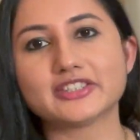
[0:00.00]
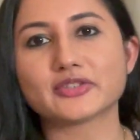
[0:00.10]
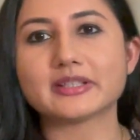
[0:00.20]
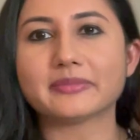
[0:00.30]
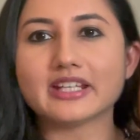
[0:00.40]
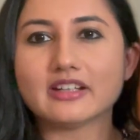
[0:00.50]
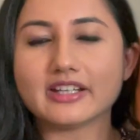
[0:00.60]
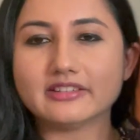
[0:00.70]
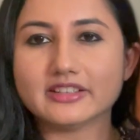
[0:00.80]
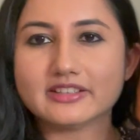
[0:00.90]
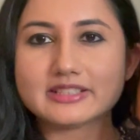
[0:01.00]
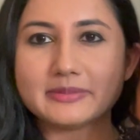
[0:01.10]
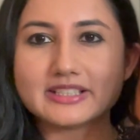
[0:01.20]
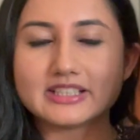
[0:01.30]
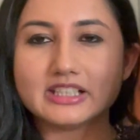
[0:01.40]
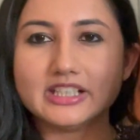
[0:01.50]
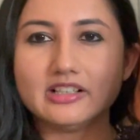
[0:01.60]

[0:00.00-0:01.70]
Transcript: So something like this. Basically,